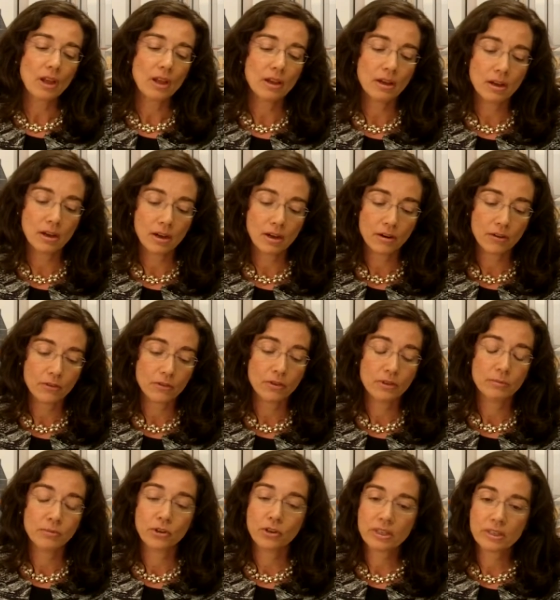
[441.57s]
Uh,
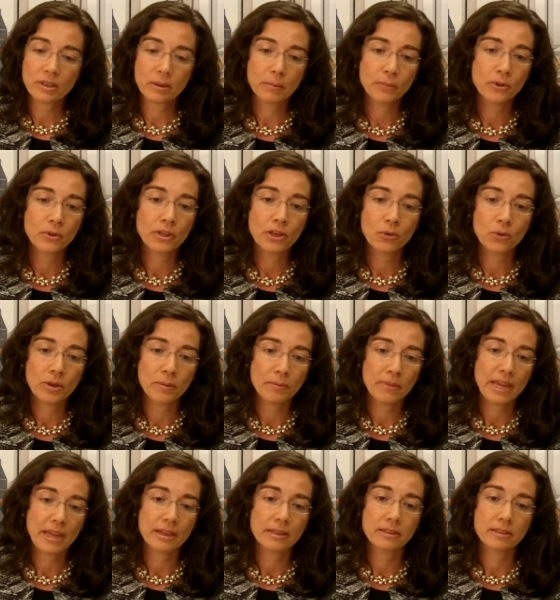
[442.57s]
for example, it
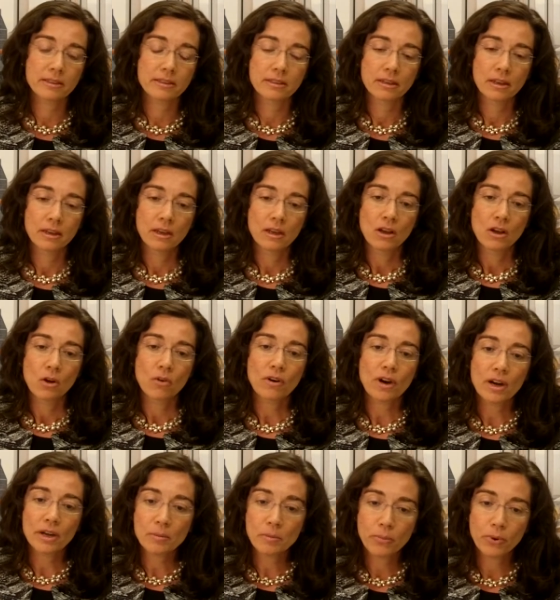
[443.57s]
remains of
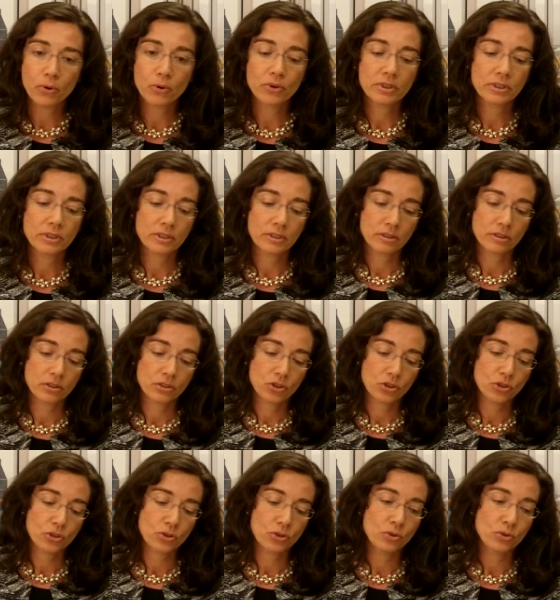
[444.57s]
high importance
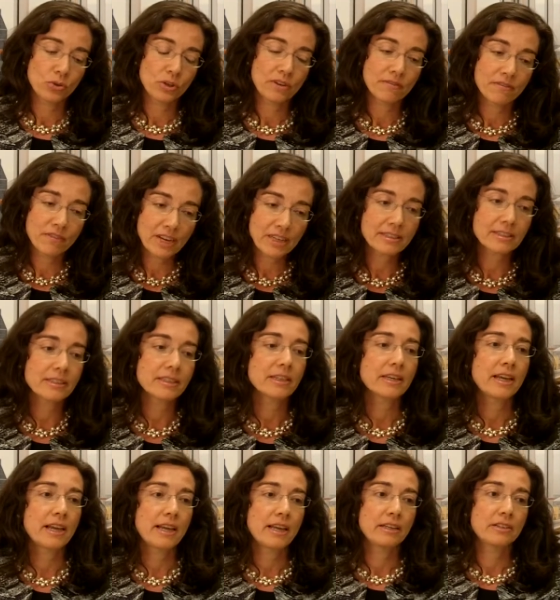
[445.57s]
to
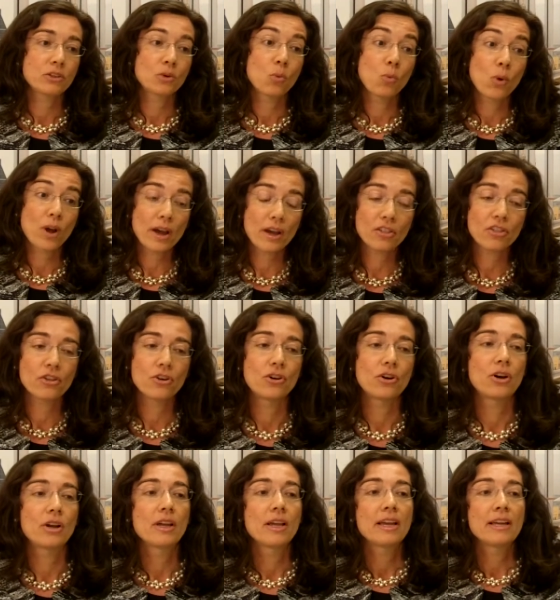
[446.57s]
investigate
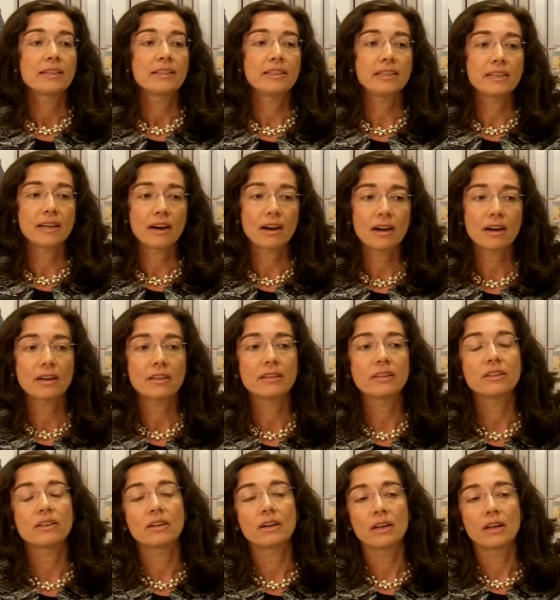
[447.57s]
whether the
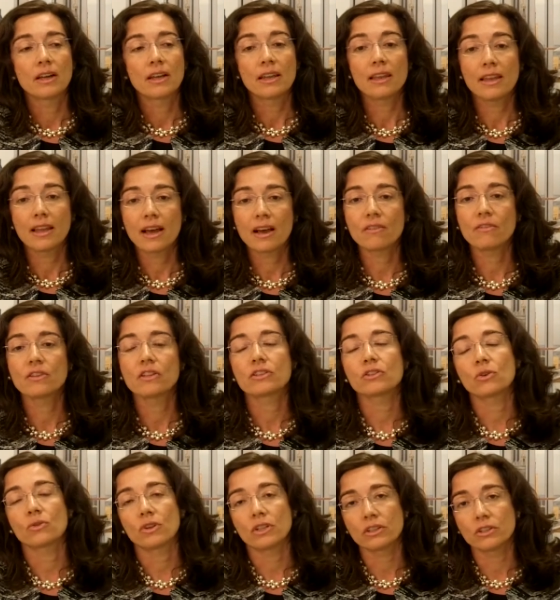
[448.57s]
higher
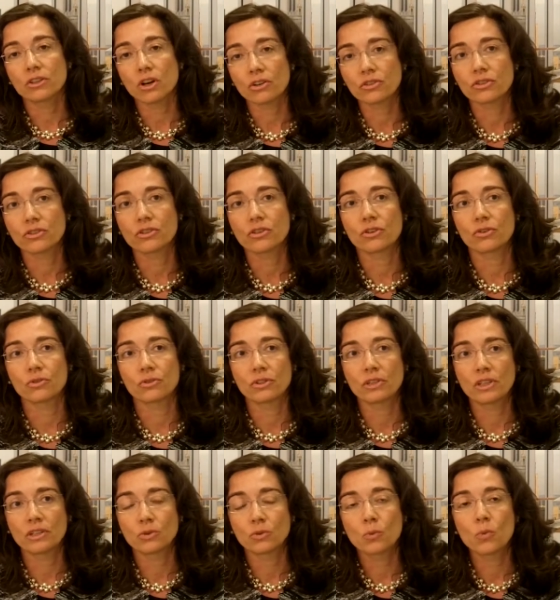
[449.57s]
levels of
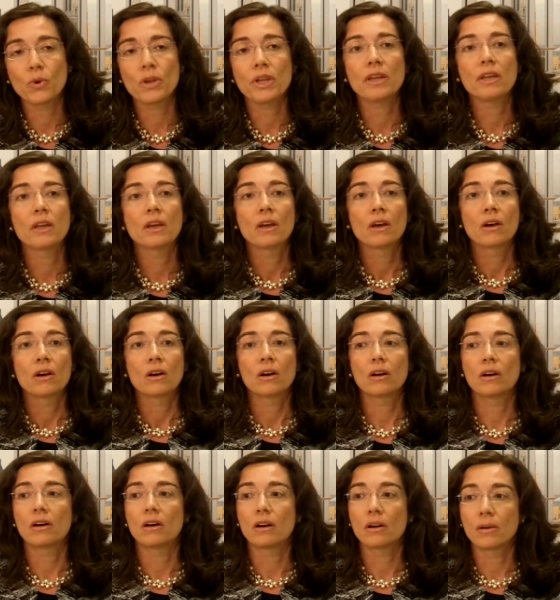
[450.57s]
aldosterone that we
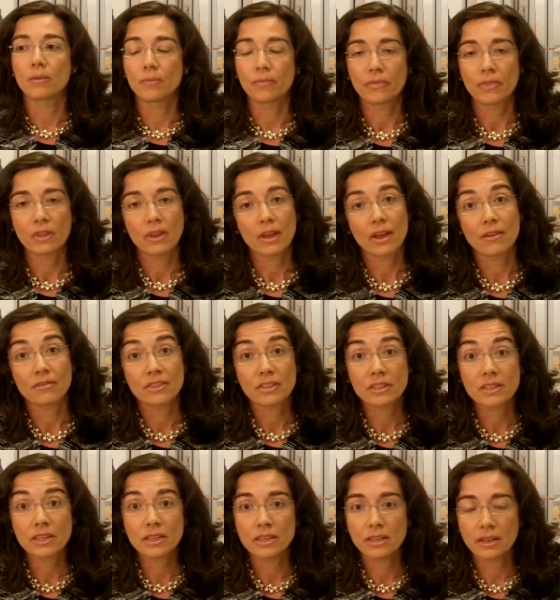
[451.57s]
um, have
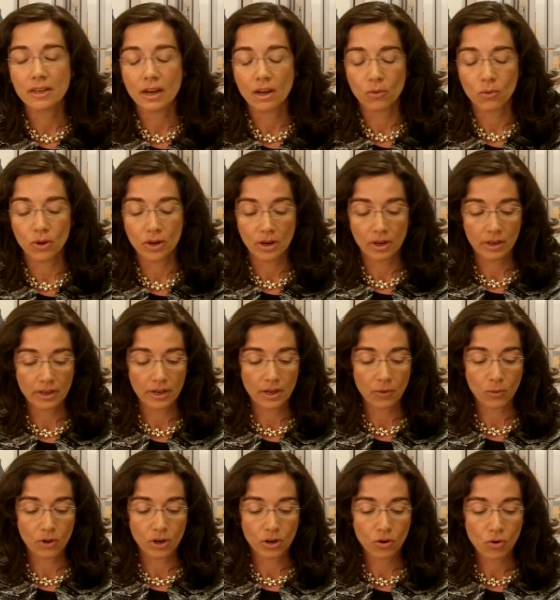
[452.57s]
seen in our in
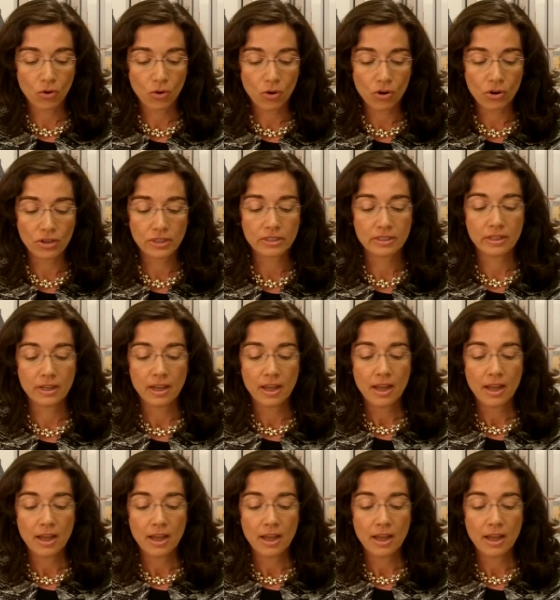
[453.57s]
our cohort